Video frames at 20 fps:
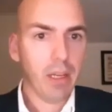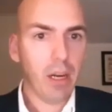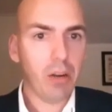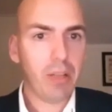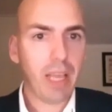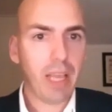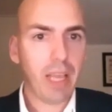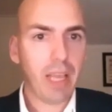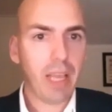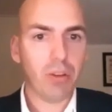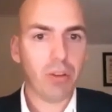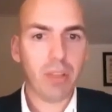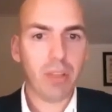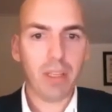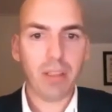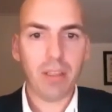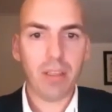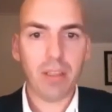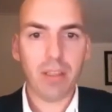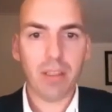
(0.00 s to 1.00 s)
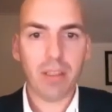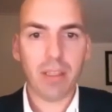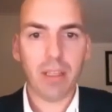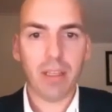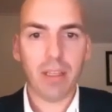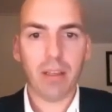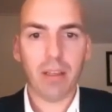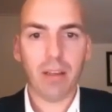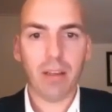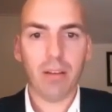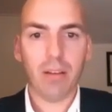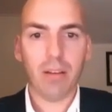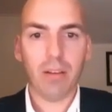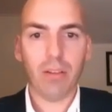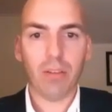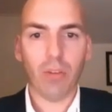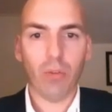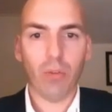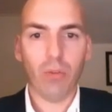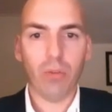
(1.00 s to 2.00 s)
Okay, so this is
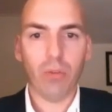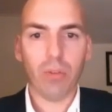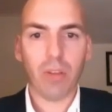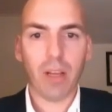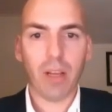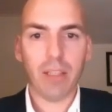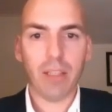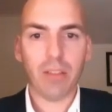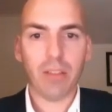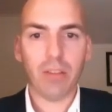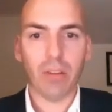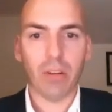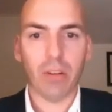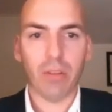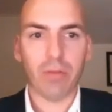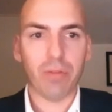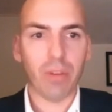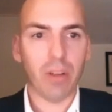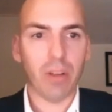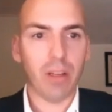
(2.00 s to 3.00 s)
all kinds of